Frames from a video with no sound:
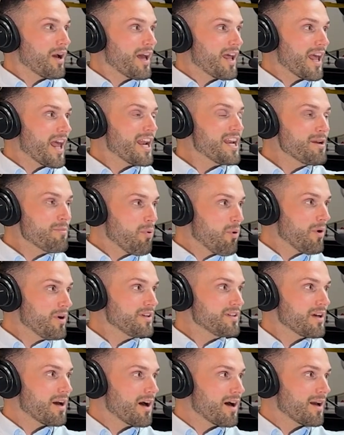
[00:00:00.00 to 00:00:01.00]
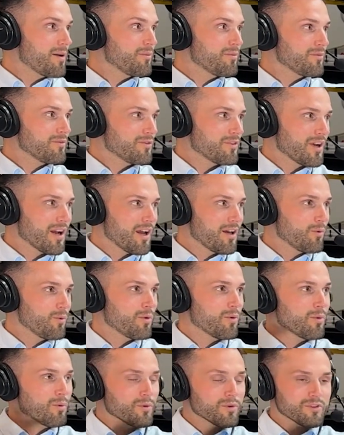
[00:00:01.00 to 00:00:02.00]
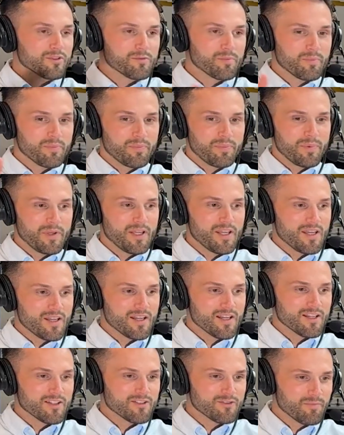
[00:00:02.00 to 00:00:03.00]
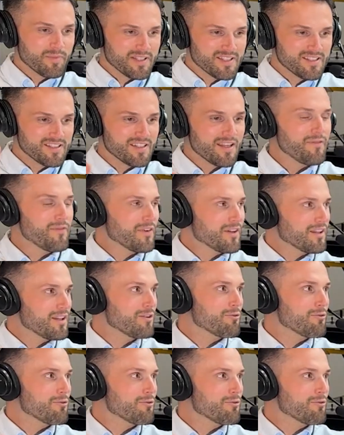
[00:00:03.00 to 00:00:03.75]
at any point in time, okay, we're speaking specifically